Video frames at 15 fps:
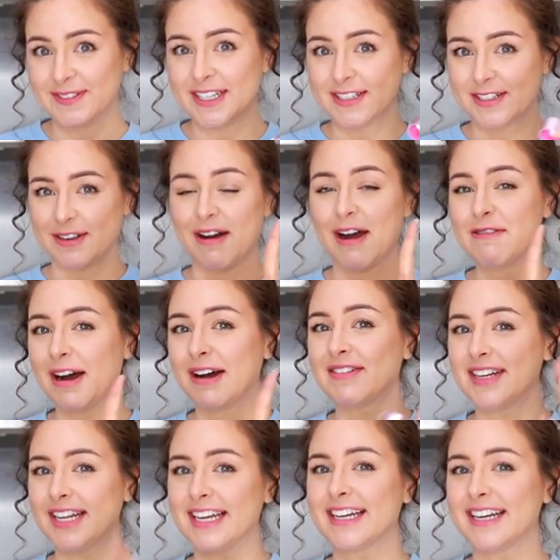So I will have a
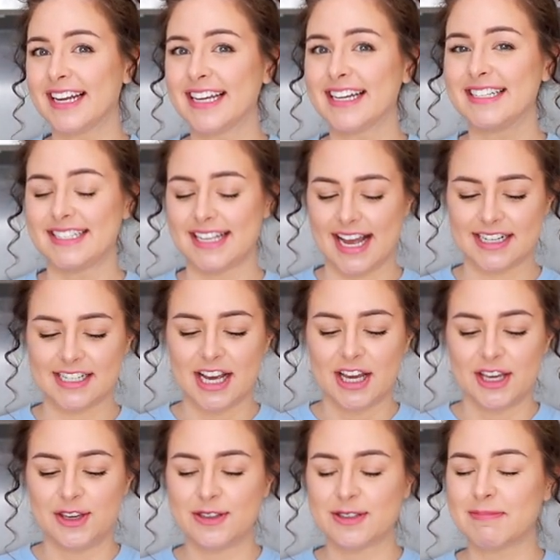link, like I said,
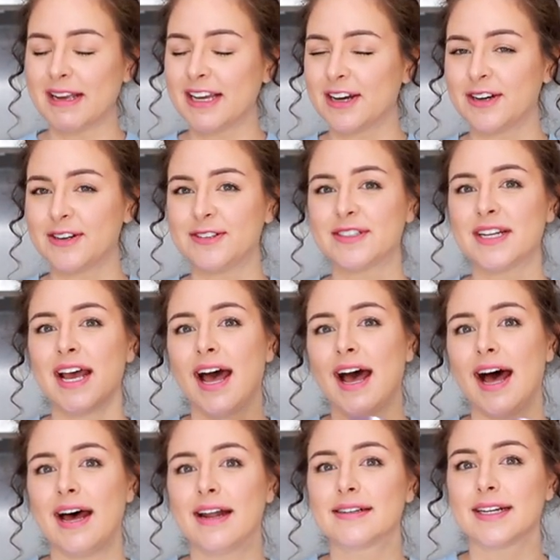use my code
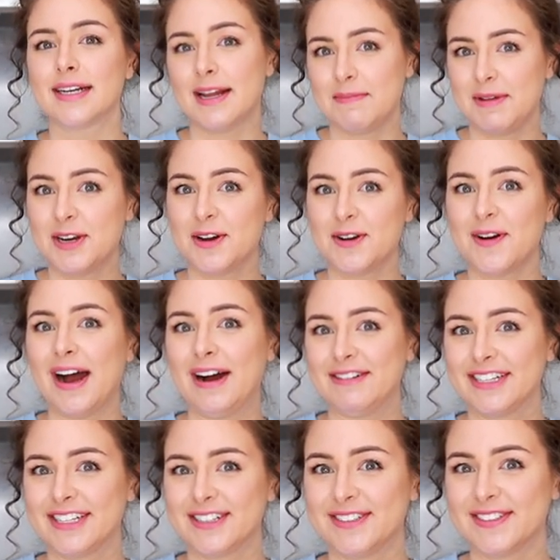and let me know how
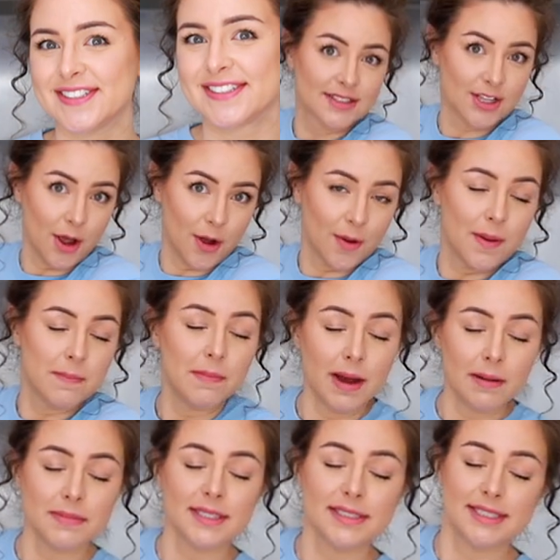it goes. So
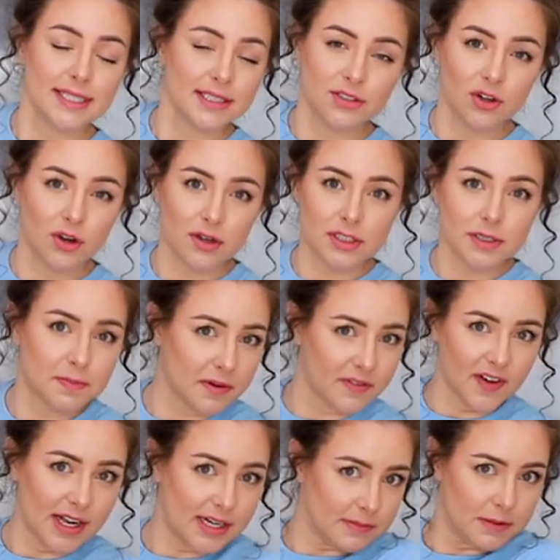mum did not
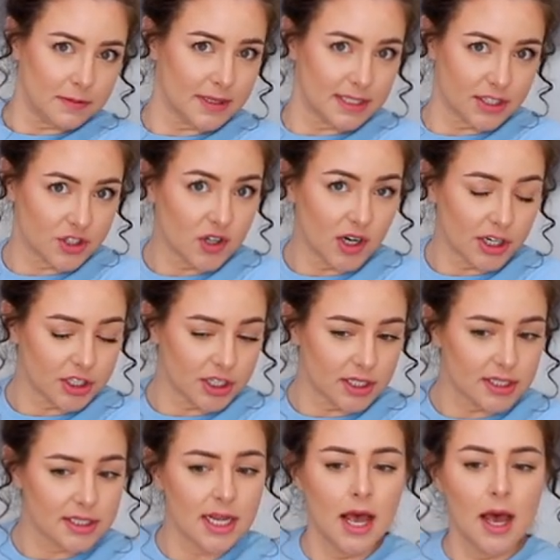provide me with
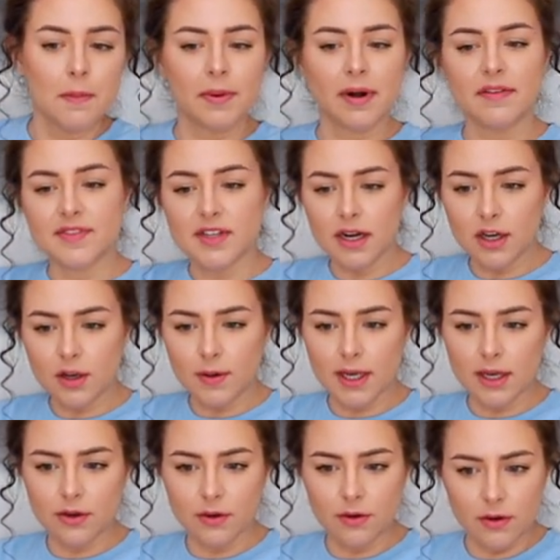instructions, but I've done a
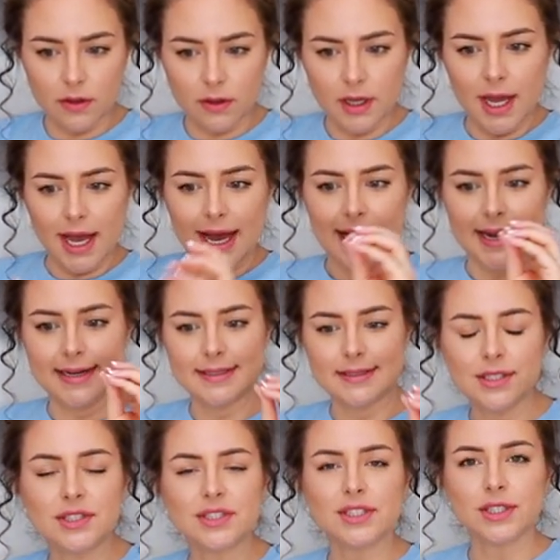quick Google and it
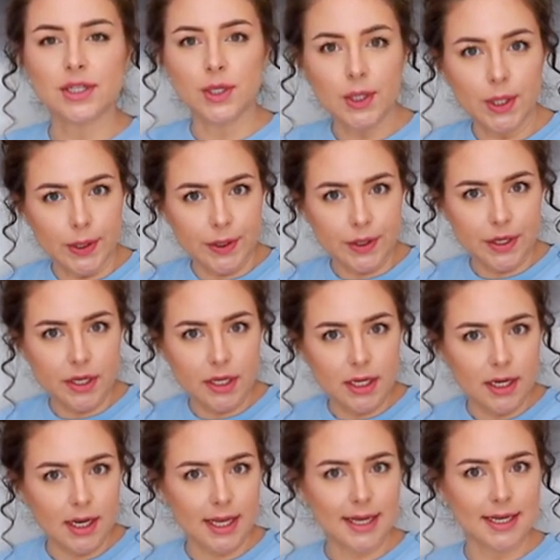doesn't look
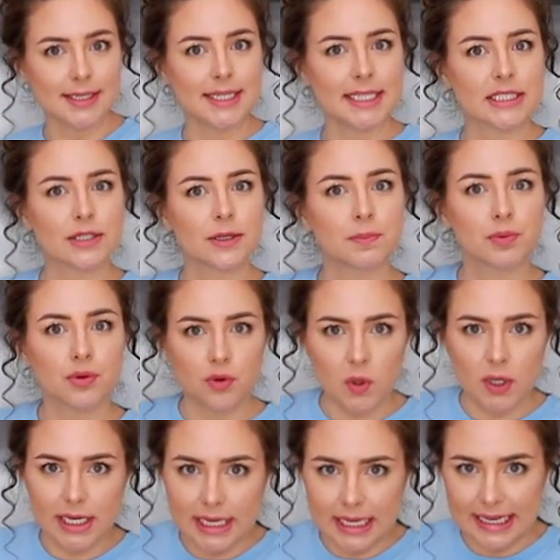like I need to
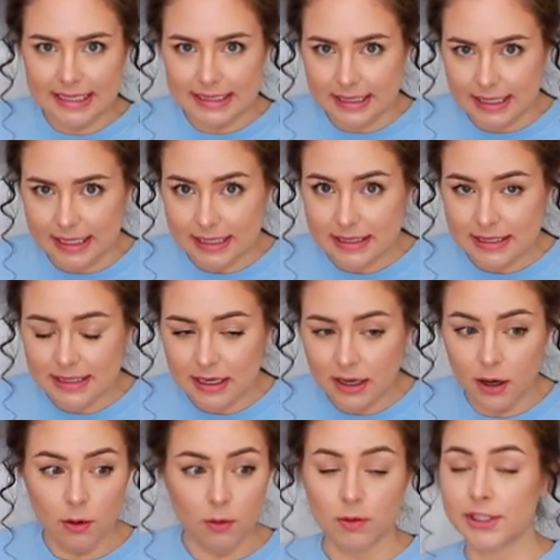preheat this,
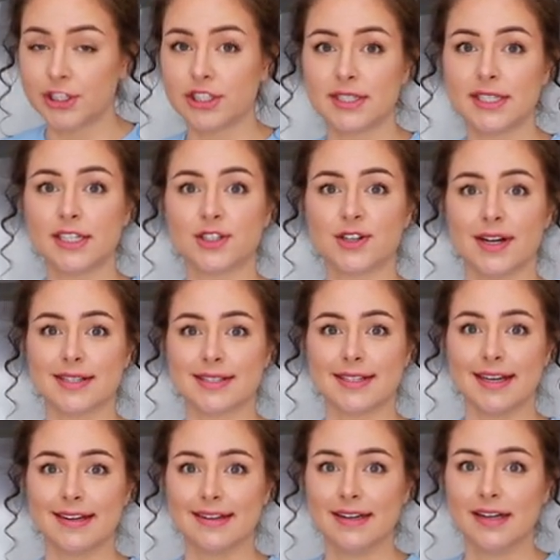which is
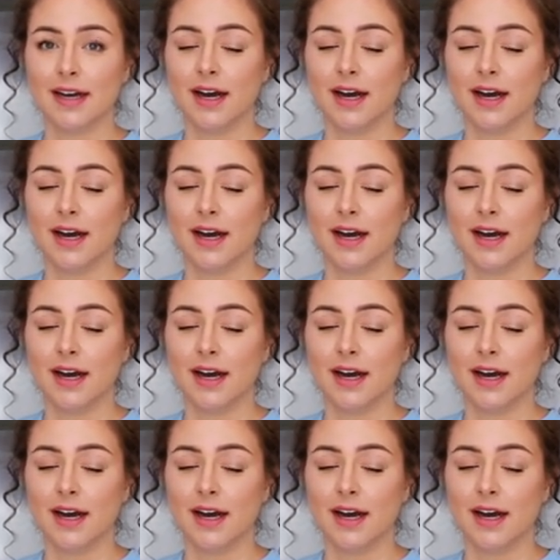interesting.